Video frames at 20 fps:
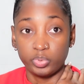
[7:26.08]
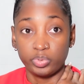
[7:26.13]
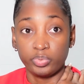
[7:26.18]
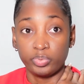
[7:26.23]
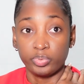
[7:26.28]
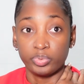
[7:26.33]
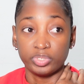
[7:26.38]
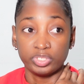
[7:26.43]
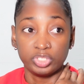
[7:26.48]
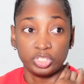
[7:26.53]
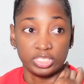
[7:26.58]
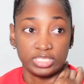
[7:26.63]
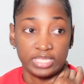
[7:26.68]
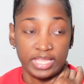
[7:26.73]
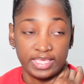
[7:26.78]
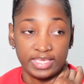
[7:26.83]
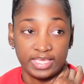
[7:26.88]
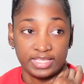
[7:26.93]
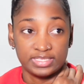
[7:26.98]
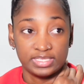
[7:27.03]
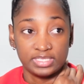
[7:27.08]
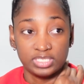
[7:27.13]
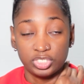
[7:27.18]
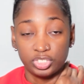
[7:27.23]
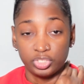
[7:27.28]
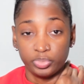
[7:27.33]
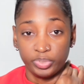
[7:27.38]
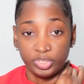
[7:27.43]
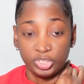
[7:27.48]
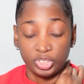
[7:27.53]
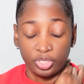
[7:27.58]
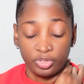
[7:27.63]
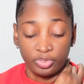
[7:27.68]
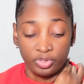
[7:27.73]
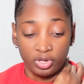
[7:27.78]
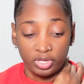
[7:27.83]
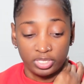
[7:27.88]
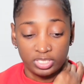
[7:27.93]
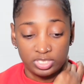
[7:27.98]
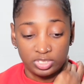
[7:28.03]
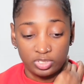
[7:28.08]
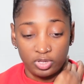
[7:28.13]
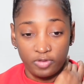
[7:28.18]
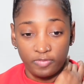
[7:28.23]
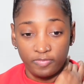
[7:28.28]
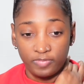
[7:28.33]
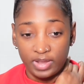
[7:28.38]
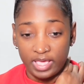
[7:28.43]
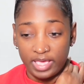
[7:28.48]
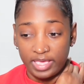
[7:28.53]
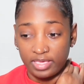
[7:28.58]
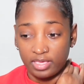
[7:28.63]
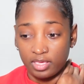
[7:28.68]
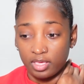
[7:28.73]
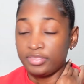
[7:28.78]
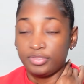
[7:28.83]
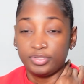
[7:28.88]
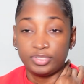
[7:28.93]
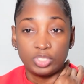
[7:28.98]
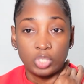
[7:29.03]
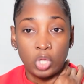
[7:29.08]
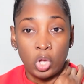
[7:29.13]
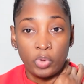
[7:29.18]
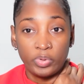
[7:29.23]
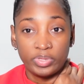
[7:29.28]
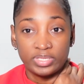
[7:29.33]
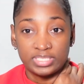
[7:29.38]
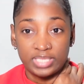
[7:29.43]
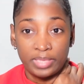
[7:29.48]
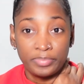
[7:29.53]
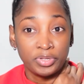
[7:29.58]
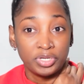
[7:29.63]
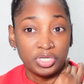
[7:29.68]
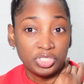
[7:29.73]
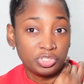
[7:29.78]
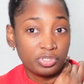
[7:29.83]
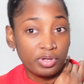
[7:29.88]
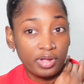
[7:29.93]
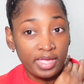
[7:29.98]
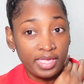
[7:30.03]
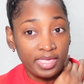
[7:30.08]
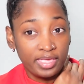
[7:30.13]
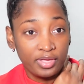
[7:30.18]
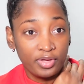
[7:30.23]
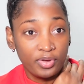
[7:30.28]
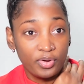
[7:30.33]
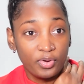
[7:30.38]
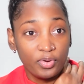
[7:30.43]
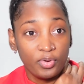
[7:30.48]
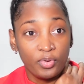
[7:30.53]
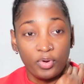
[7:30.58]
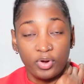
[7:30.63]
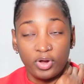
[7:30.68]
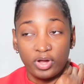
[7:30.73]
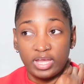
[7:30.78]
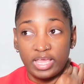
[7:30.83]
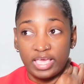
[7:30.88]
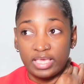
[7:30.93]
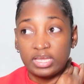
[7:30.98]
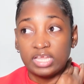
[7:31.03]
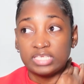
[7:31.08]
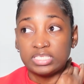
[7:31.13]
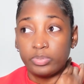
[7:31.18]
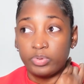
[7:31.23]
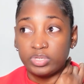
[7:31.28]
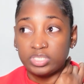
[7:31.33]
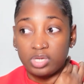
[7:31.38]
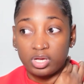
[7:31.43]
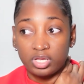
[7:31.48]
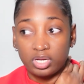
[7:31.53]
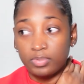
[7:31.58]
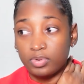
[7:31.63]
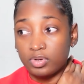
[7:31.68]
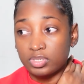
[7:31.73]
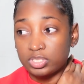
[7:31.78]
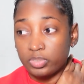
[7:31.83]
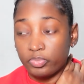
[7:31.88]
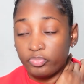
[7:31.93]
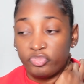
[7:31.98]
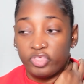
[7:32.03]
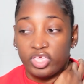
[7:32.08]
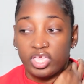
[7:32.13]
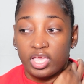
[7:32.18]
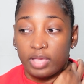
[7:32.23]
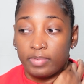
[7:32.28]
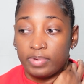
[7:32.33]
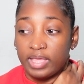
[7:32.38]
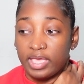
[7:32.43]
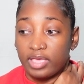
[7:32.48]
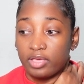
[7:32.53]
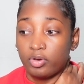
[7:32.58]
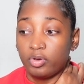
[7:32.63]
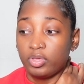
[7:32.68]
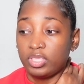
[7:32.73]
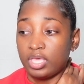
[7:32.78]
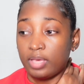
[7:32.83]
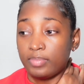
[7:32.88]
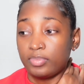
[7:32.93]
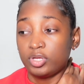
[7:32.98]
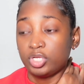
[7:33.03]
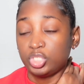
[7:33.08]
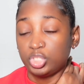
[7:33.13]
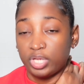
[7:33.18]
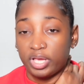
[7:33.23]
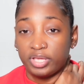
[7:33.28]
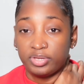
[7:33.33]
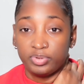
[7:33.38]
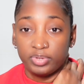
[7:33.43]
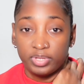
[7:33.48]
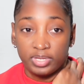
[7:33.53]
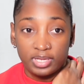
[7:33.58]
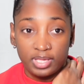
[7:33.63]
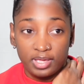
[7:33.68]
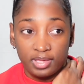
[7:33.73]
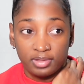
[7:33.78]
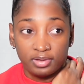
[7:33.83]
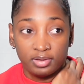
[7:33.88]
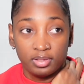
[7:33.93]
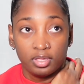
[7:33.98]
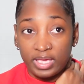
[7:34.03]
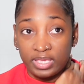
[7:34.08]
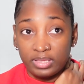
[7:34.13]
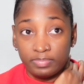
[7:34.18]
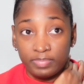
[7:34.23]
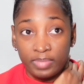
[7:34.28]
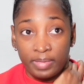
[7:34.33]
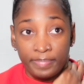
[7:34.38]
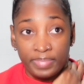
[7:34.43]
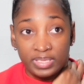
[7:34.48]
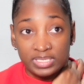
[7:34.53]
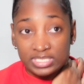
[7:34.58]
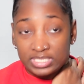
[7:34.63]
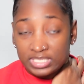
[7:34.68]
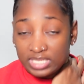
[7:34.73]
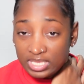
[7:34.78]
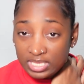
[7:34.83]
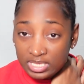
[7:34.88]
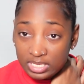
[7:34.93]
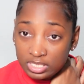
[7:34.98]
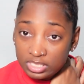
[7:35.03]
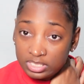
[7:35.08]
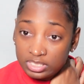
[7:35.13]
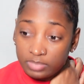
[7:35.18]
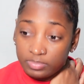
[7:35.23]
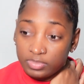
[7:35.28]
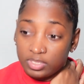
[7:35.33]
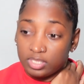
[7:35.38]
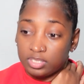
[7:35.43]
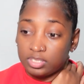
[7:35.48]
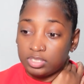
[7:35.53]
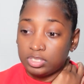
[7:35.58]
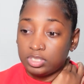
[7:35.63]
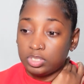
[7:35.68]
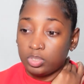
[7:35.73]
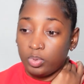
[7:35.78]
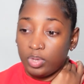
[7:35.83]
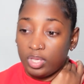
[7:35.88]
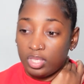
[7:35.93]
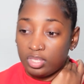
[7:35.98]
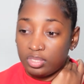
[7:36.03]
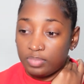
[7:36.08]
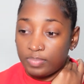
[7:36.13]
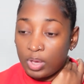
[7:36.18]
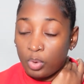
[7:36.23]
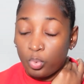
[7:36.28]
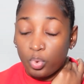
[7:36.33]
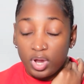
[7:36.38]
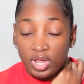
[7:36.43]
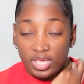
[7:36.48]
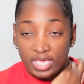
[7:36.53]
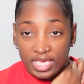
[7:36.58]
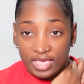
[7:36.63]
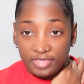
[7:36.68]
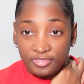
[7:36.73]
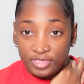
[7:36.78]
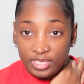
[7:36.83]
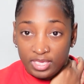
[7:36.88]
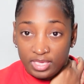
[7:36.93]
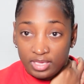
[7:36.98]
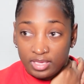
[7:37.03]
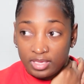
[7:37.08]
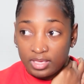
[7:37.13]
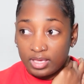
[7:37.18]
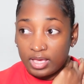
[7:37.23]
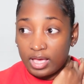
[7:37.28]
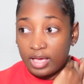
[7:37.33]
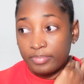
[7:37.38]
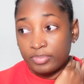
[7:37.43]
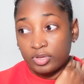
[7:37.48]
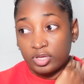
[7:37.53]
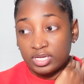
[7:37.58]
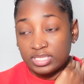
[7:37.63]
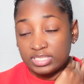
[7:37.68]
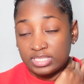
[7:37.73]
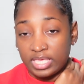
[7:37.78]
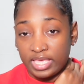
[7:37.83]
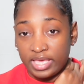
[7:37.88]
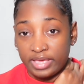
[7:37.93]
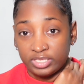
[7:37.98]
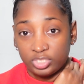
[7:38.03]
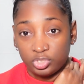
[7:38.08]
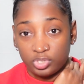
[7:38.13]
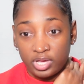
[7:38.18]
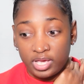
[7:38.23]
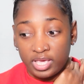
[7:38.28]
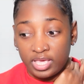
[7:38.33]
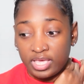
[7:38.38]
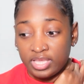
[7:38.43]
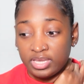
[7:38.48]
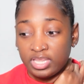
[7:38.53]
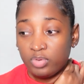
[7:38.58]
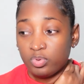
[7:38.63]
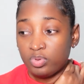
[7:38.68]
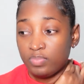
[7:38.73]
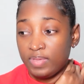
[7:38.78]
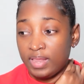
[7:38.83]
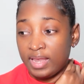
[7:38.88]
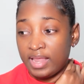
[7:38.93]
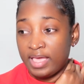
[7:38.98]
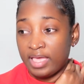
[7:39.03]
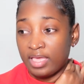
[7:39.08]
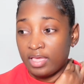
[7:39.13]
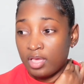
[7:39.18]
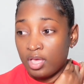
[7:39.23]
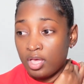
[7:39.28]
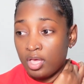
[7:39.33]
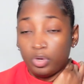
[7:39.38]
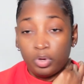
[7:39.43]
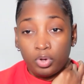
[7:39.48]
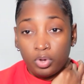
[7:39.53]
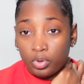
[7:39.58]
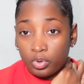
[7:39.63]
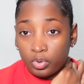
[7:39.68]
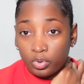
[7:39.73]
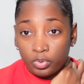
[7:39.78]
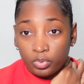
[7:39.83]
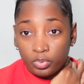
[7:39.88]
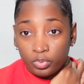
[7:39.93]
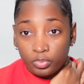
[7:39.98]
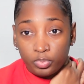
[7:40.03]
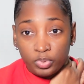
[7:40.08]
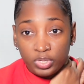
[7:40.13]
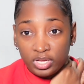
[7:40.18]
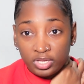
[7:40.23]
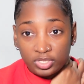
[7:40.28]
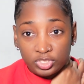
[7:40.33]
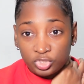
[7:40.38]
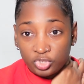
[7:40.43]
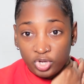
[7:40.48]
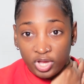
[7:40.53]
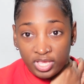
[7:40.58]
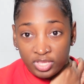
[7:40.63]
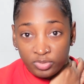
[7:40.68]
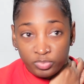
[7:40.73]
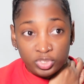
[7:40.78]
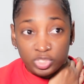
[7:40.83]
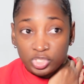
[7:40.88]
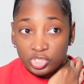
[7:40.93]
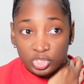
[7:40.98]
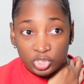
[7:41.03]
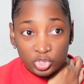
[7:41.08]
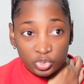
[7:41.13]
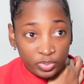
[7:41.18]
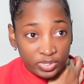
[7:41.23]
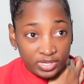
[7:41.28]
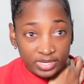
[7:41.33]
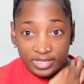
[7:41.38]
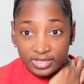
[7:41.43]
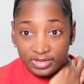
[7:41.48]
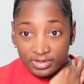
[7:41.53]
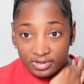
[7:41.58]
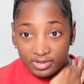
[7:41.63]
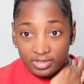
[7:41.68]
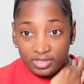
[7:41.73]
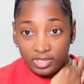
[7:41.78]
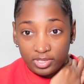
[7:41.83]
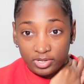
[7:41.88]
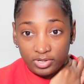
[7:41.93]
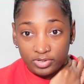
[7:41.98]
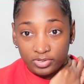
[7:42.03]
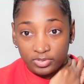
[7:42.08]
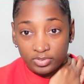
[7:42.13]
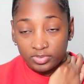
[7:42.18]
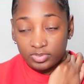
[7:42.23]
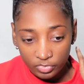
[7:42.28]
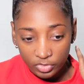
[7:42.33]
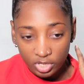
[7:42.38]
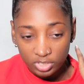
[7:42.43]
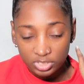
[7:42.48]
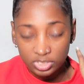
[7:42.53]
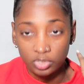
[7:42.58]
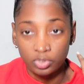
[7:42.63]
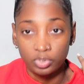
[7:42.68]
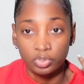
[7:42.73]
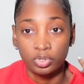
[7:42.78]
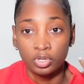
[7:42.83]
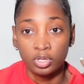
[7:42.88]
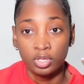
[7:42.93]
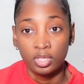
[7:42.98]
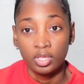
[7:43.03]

when we were just like getting to know each other and stuff, like I used to always say I'm gonna try, or like let's say we're talking about something, I'm like, oh yeah, I'm gonna try doing that. My business, something to do with my work ethic, I'm gonna say I try, and he would be like, no, we're not trying, we're just doing it, you know. So